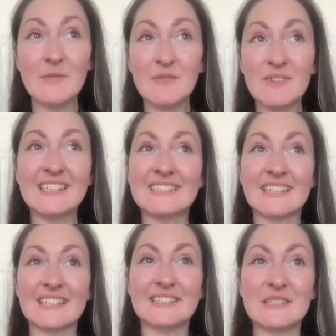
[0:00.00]
I'm really
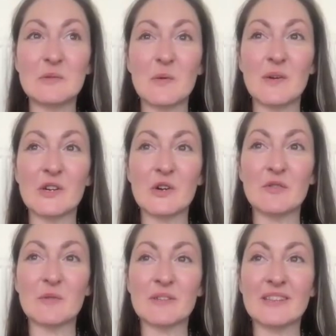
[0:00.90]
excited to see what we
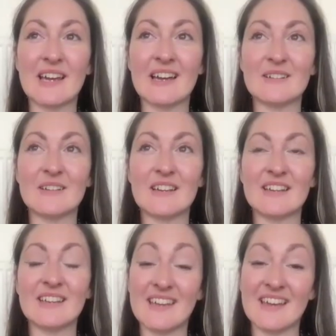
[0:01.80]
uncover with that.
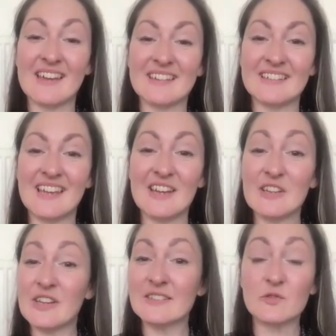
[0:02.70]
Yeah.
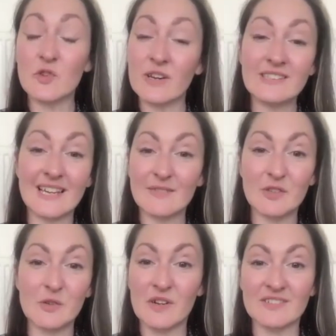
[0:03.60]
And it's great to
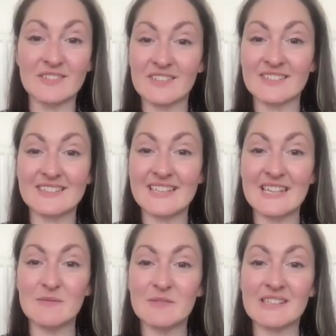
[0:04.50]
have you on the
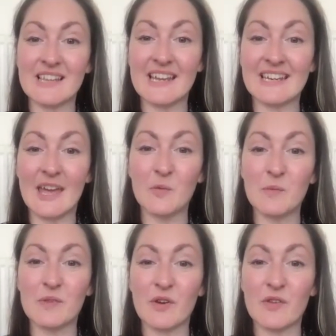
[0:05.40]
team to like
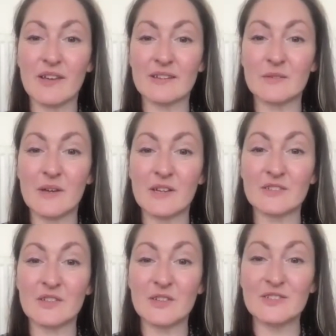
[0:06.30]
help with all that as well,
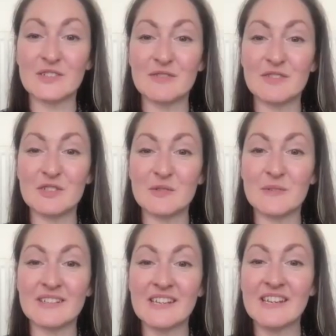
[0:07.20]
because all the stuff you've done
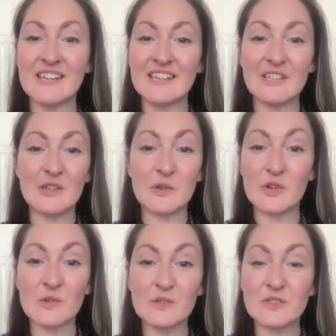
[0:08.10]
with, you know,
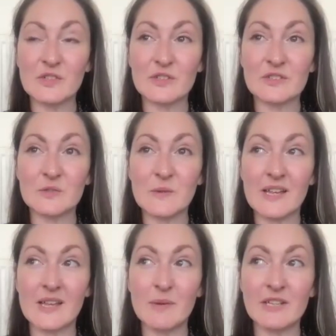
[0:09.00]
ghost tours as
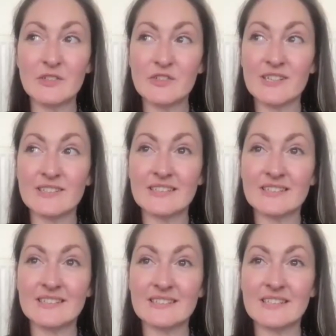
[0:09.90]
well. It'd be
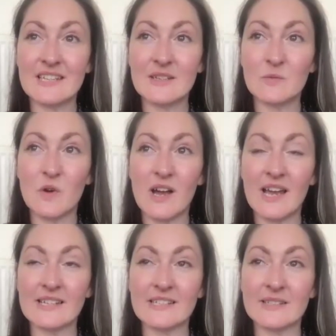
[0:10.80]
interesting to see what
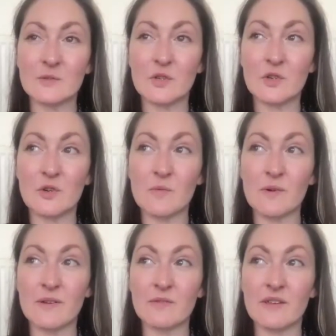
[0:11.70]
ideas we could come
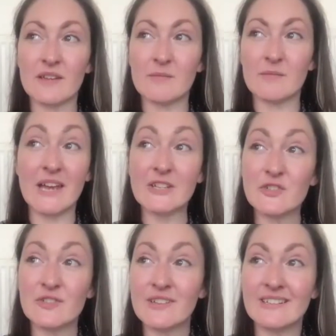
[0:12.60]
up with in
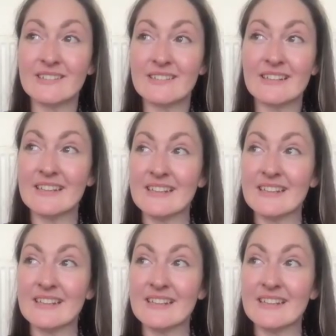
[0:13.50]
measuring